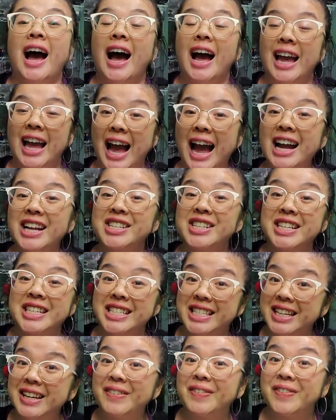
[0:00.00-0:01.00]
I actually
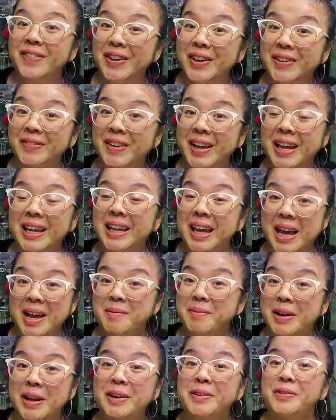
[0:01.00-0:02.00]
did film a
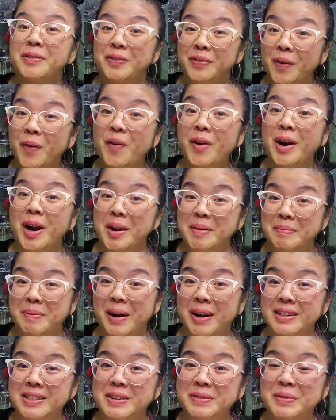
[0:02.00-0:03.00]
Campaign four
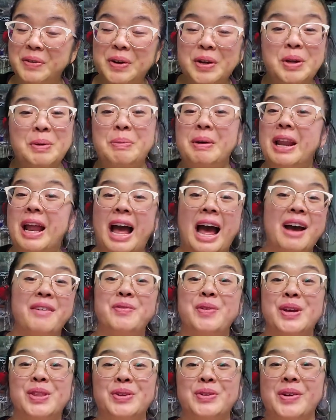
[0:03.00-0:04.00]
unboxing for you, but
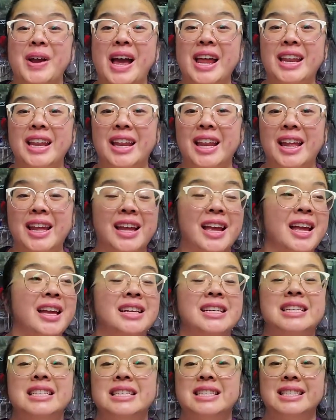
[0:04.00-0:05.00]
halfway through editing,
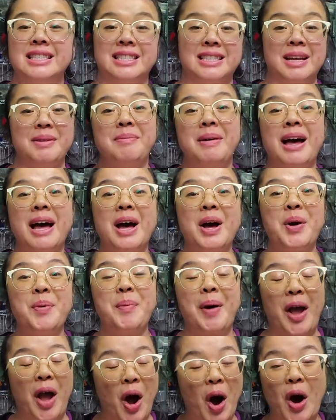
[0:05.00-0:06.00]
somehow
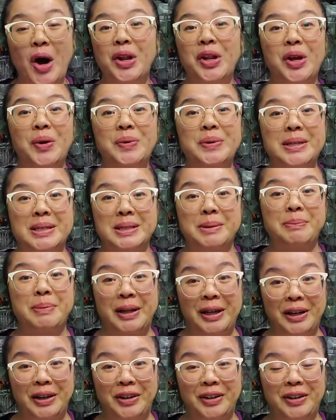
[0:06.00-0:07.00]
my audio
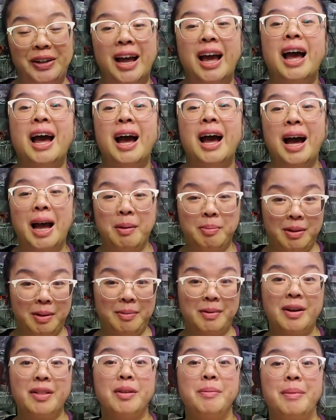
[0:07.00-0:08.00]
disappeared. I
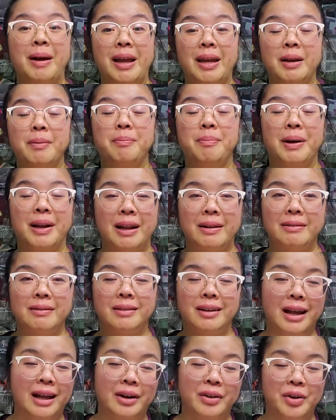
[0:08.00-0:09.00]
blame it on the mic, but
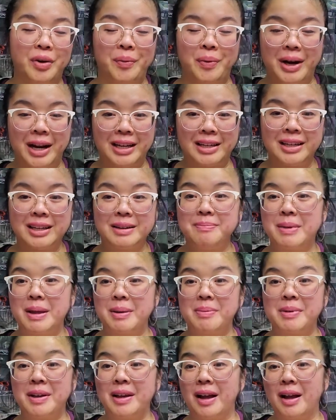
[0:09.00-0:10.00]
I don't know what I did.
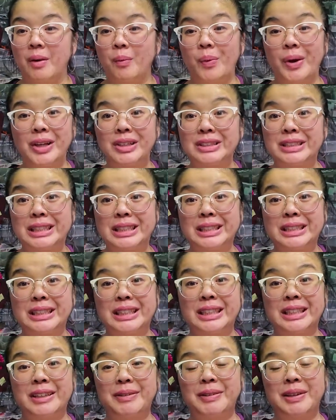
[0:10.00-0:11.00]
Maybe I wiggled
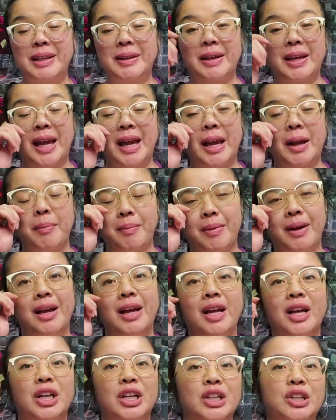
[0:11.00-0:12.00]
it and it came
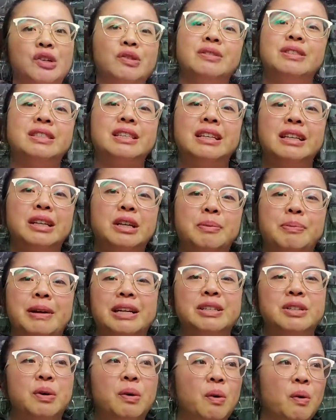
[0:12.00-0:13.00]
loose a little
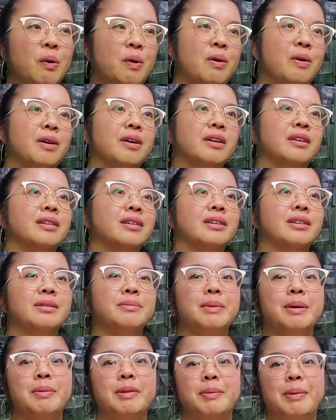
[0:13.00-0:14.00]
bit, or
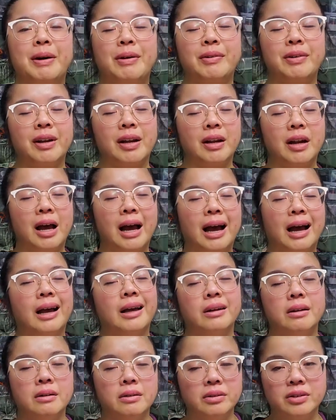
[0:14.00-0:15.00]
maybe the battery died.
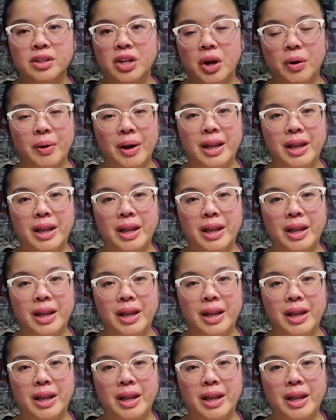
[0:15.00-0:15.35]
I don't know.